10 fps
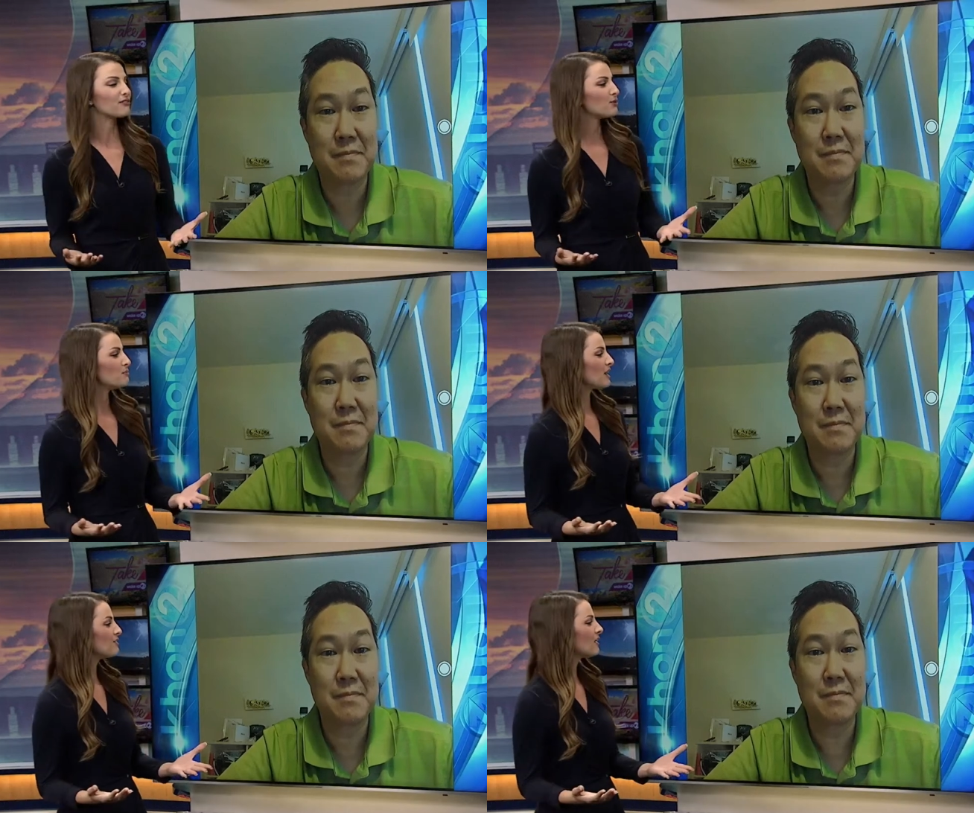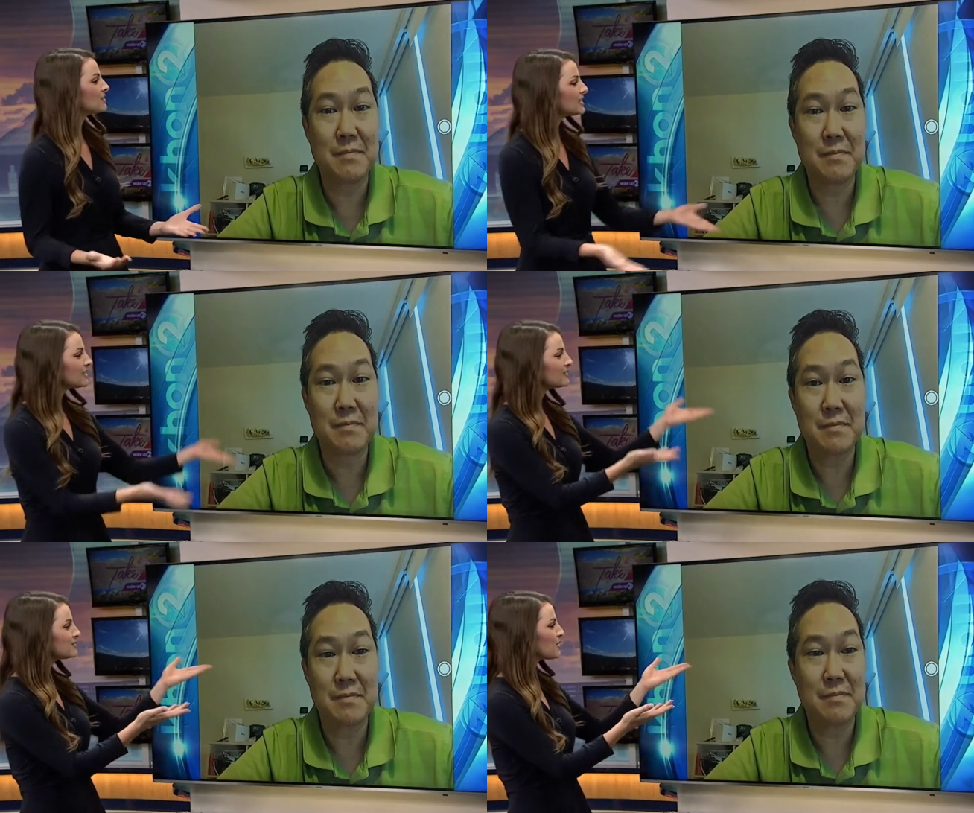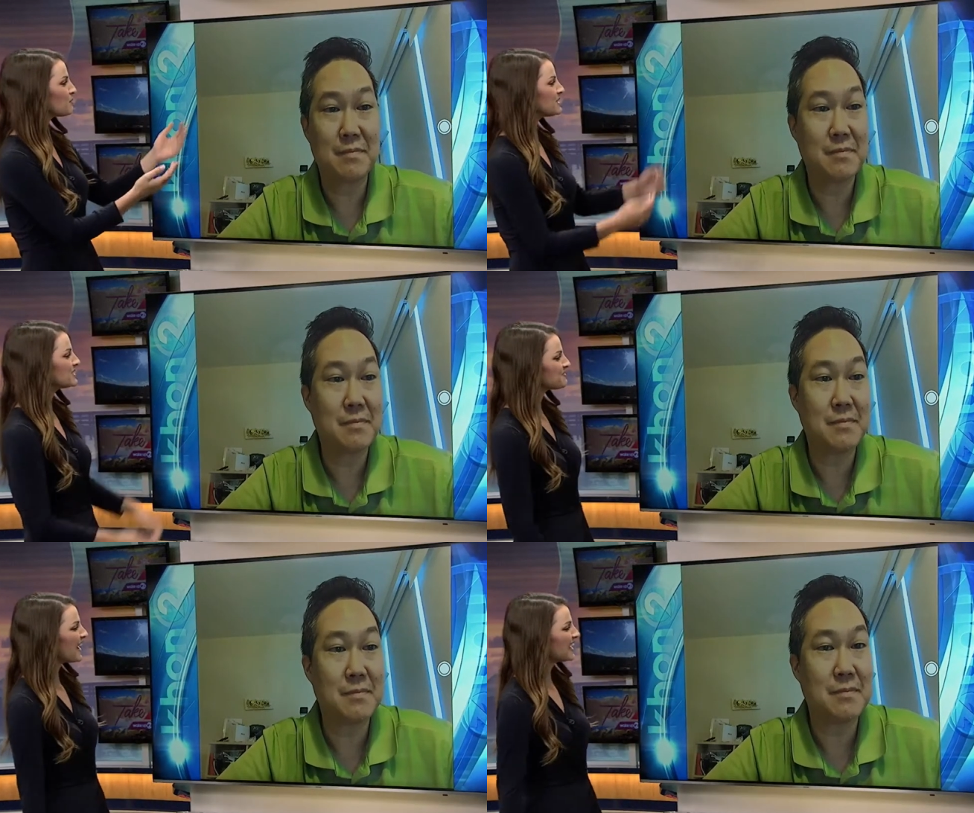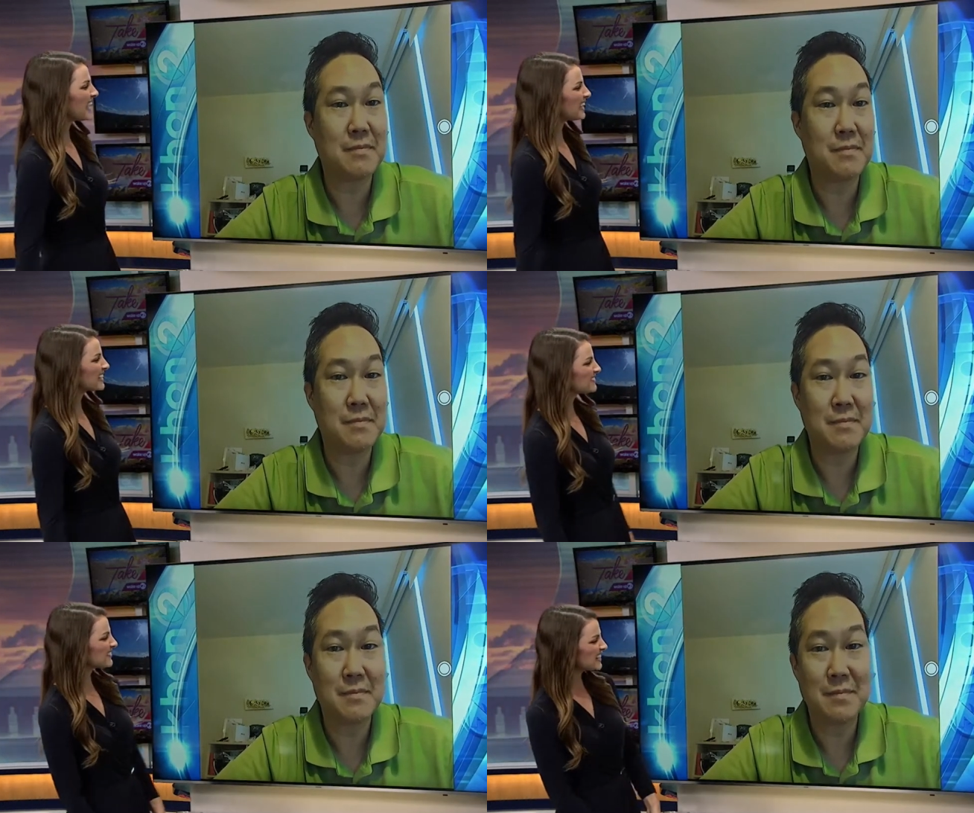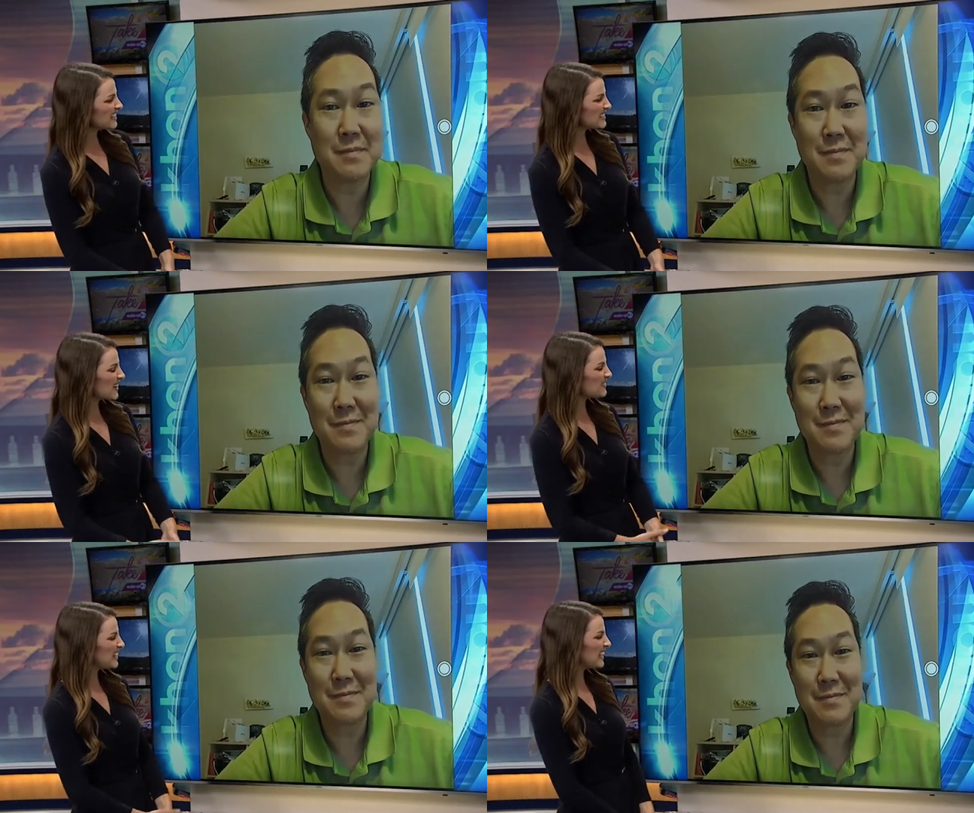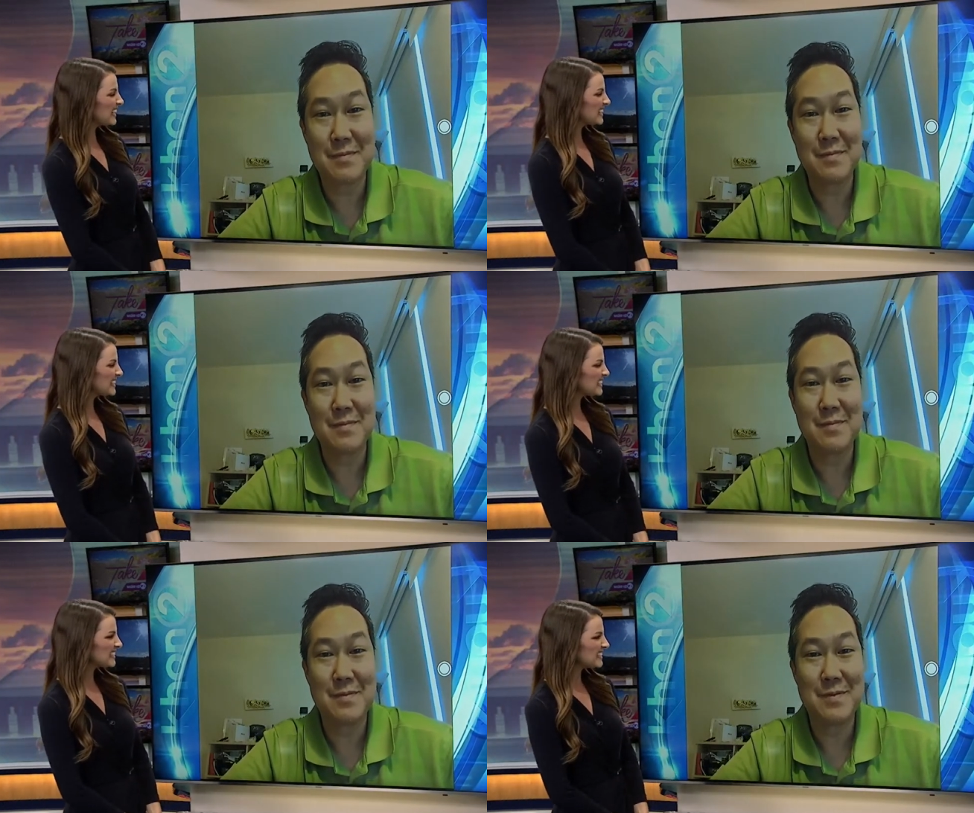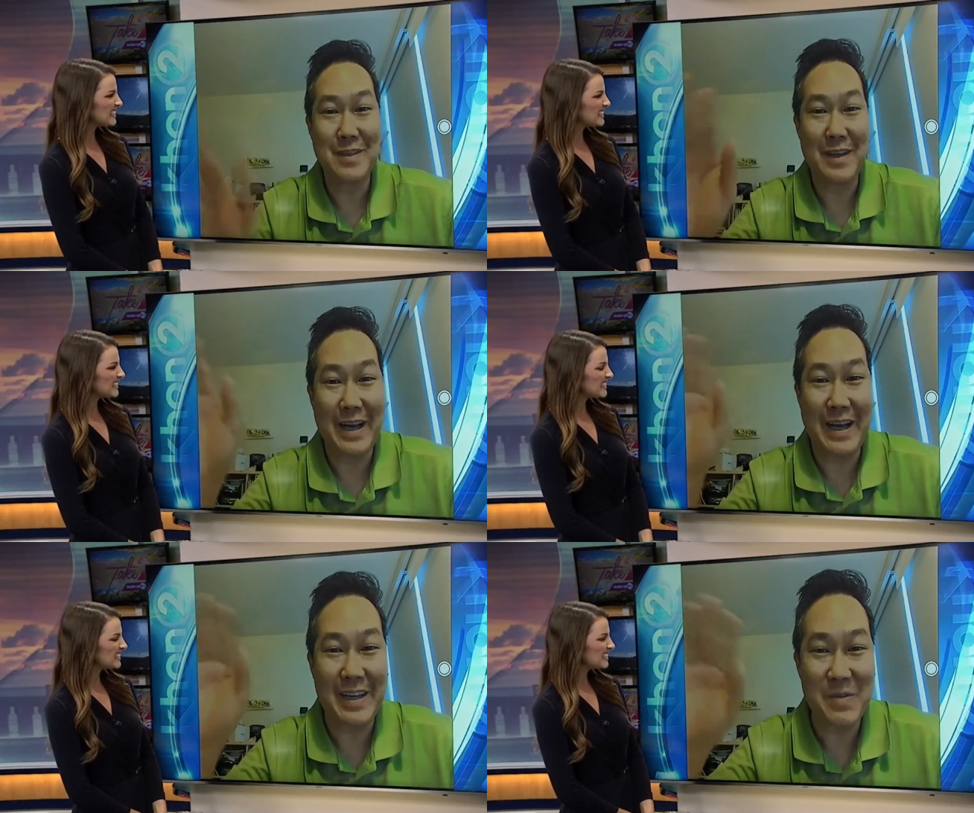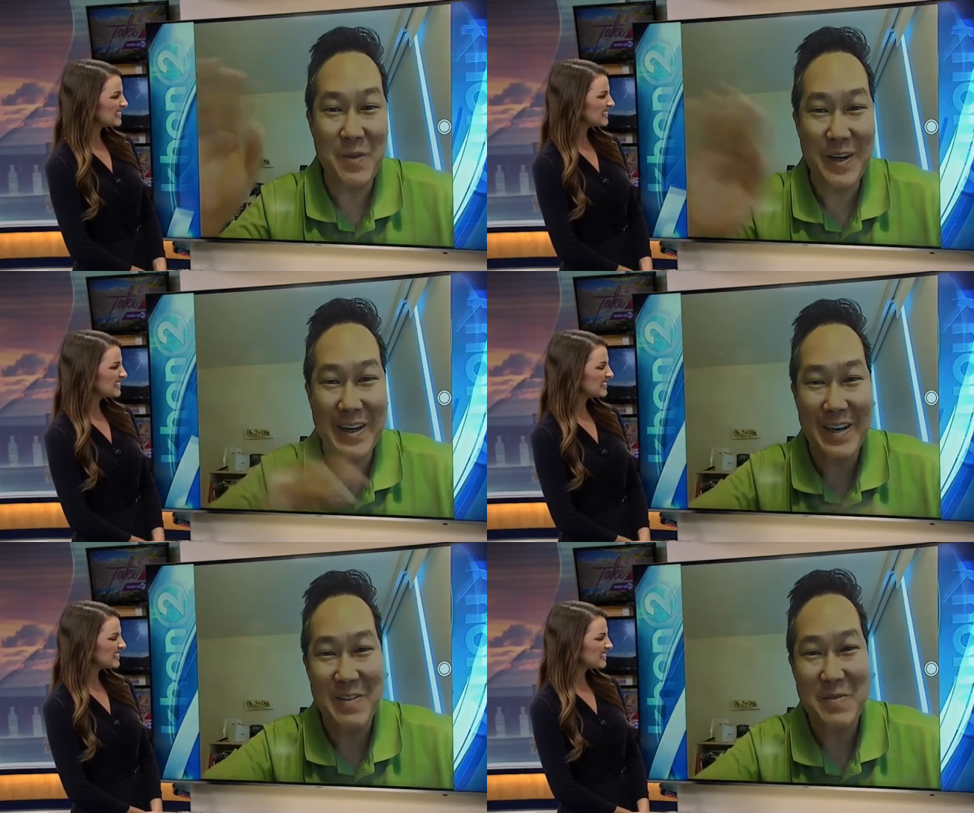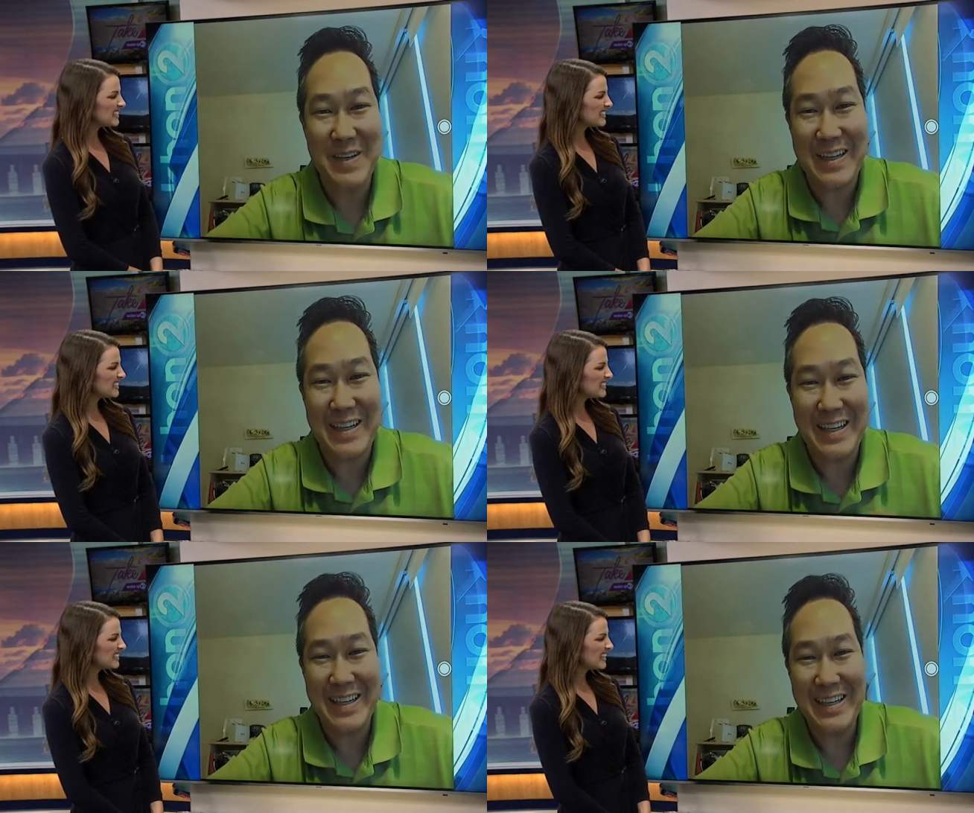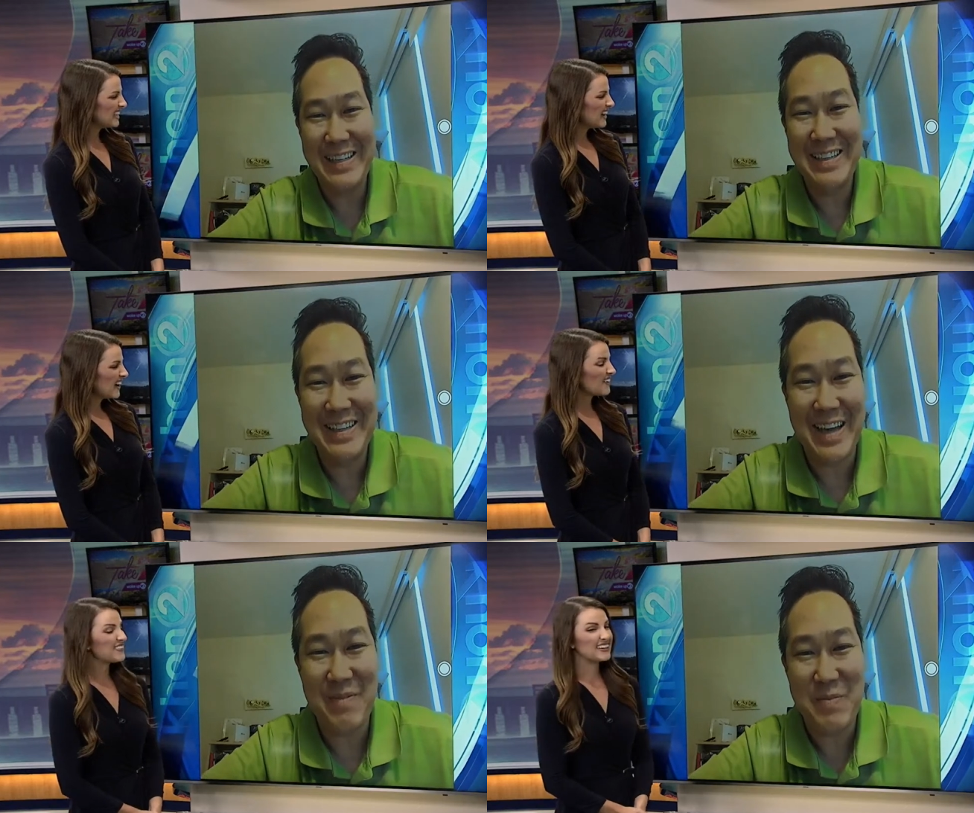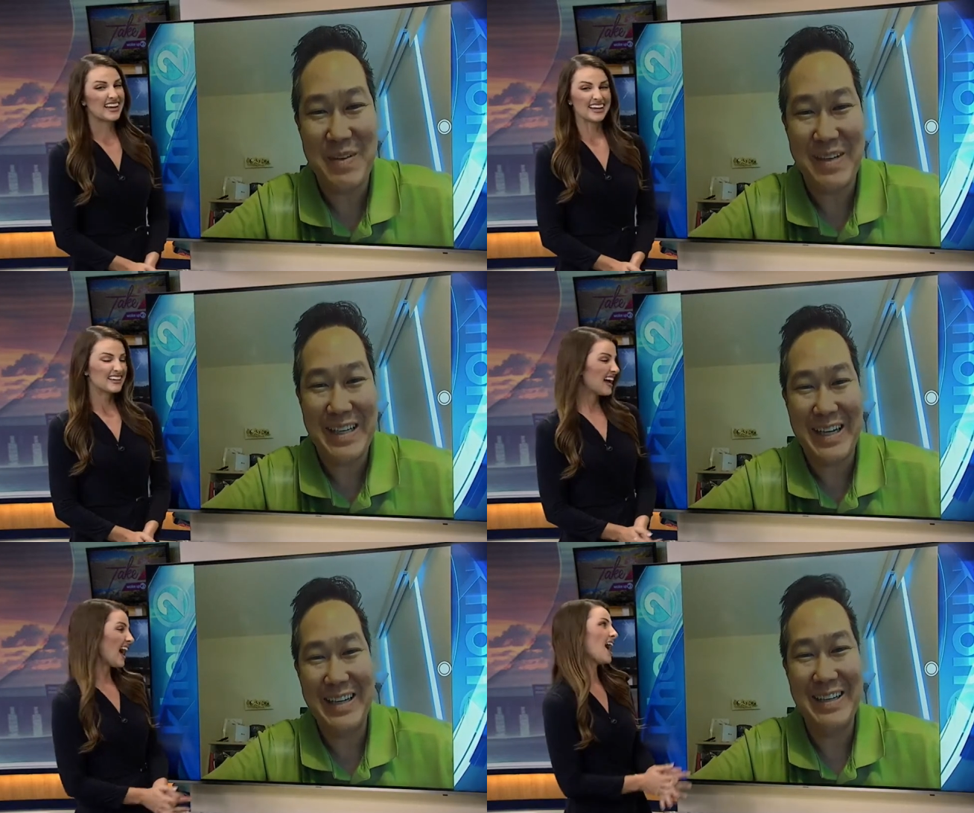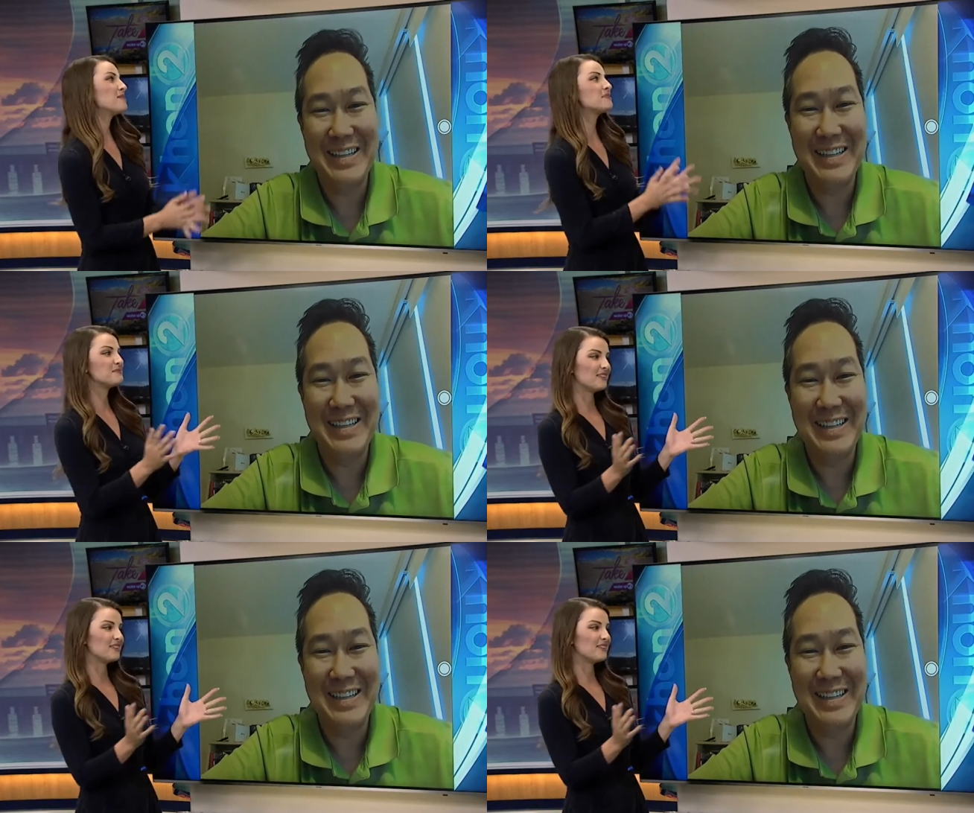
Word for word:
Speaker 1: Food Bank volunteer, Toby Tamaye. Good morning, Toby.
Speaker 2: Hey, good morning, everybody. Happy okay. Monday.
Speaker 1: Happy